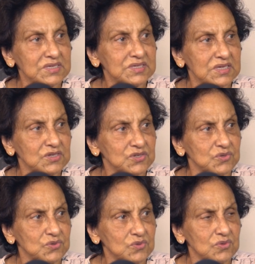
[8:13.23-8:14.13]
said,
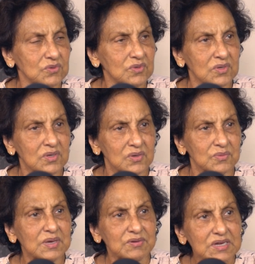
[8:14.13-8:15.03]
you know,
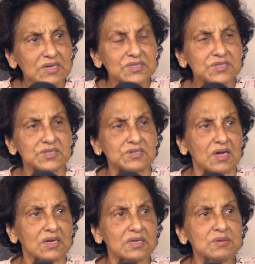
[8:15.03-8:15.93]
we're really
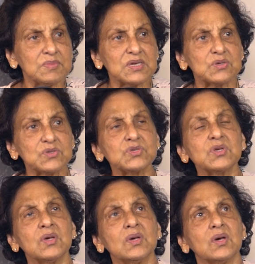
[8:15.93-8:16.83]
struggling because
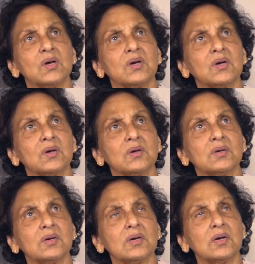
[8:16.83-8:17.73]

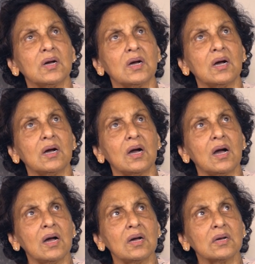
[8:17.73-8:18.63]

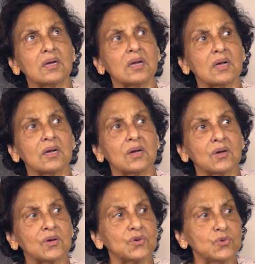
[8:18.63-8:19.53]
our
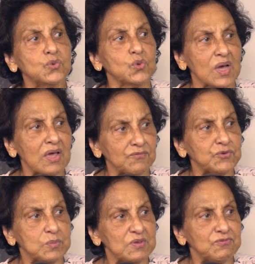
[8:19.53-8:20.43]
crew have
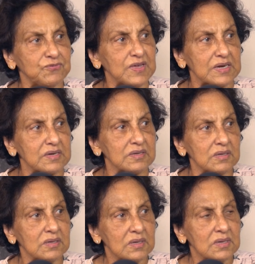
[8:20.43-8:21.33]
to be fed.
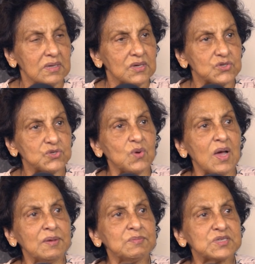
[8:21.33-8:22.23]
So
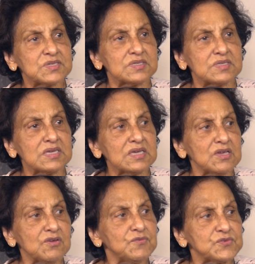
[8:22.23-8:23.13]
I'm
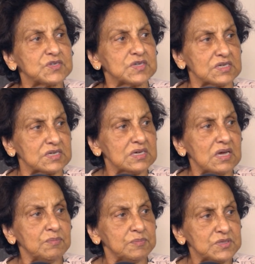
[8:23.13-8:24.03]
thinking of setting
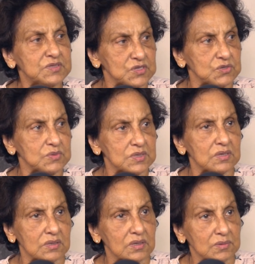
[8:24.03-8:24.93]
up
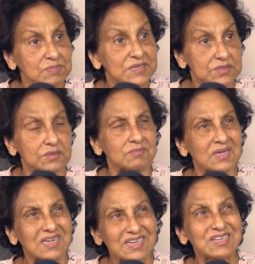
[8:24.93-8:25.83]
a business.
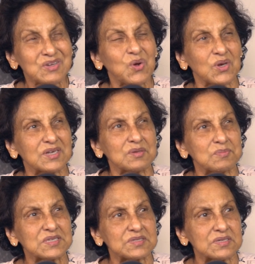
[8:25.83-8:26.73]
He didn't call it a
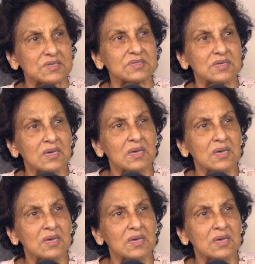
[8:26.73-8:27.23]
business.